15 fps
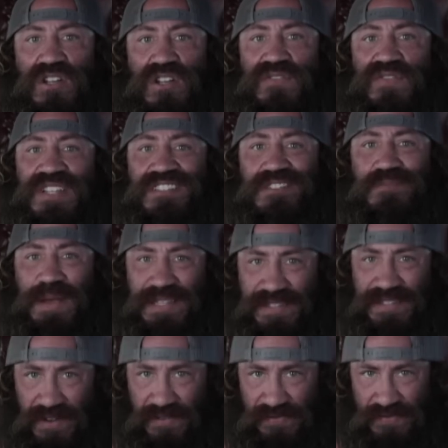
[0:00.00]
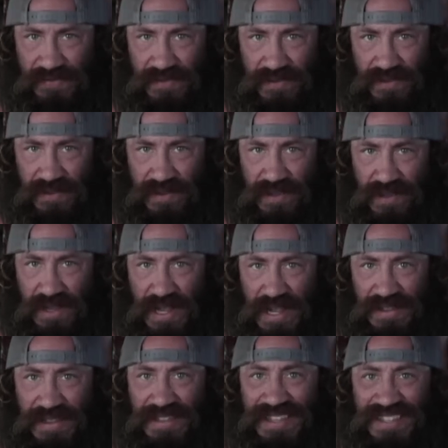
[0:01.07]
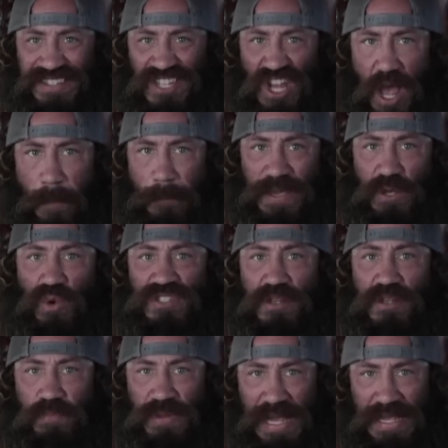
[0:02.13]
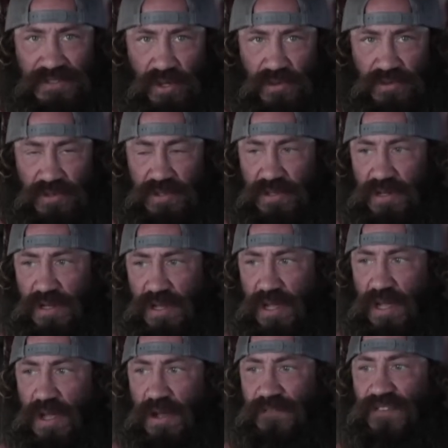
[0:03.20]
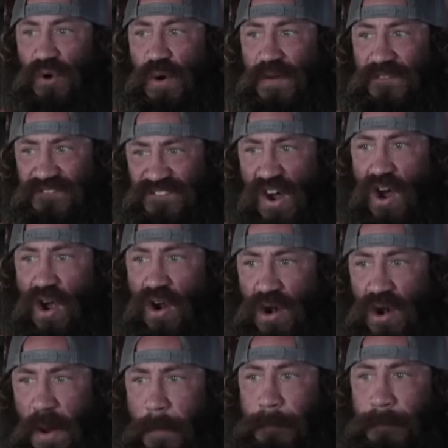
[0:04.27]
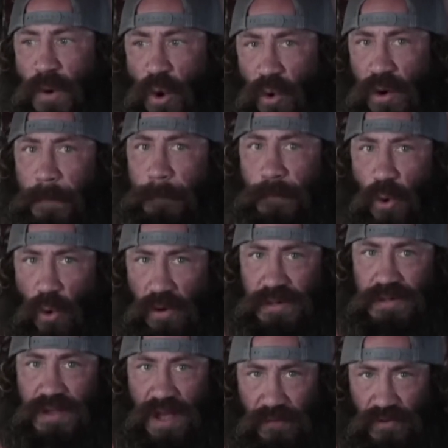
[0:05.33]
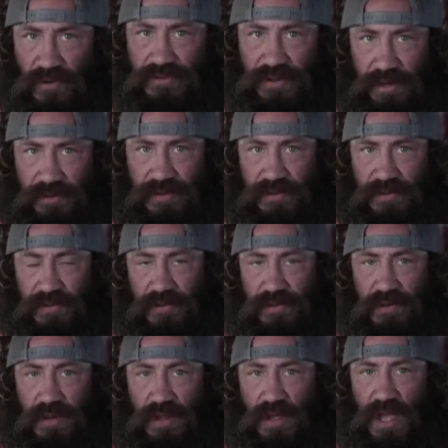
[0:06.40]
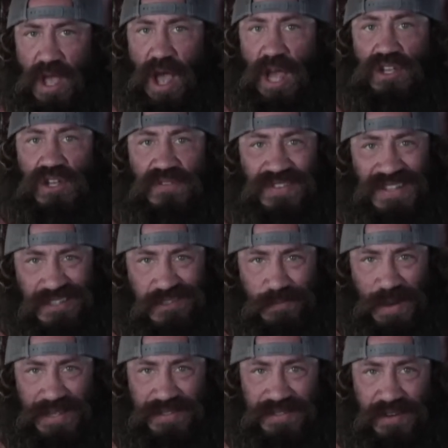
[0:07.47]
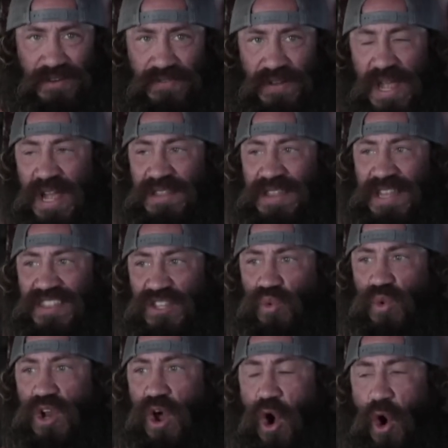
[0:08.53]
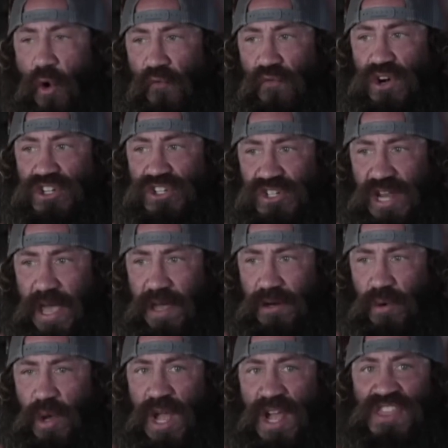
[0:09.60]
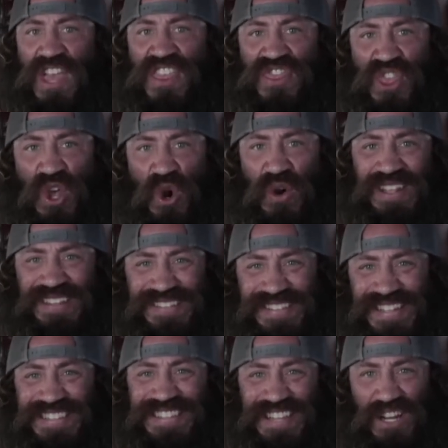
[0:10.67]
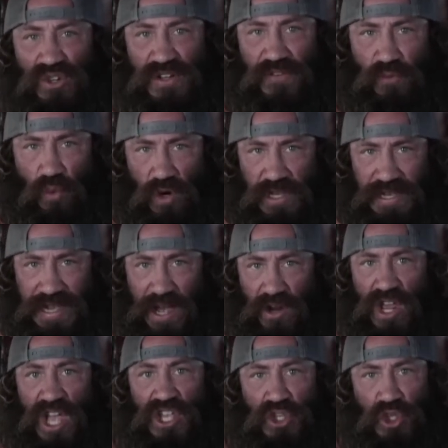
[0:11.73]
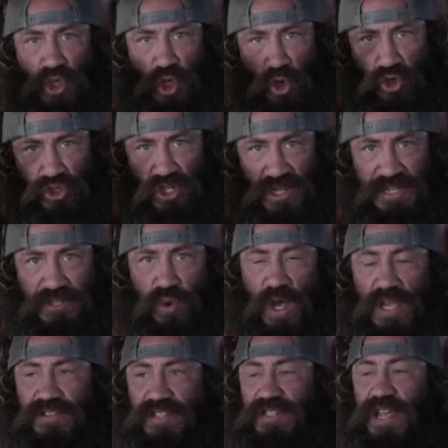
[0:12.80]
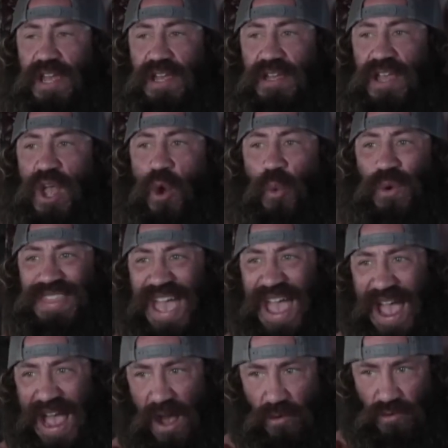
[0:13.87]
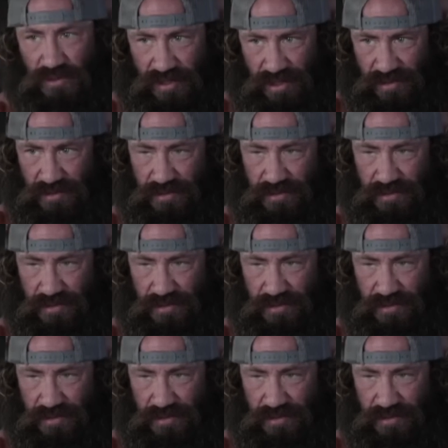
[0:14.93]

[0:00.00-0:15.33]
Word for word: Convinced myself that this topic was a placeholder for a far more important conversation. I convinced myself that this would overshadow the 36 years of working out, usually twice a day, without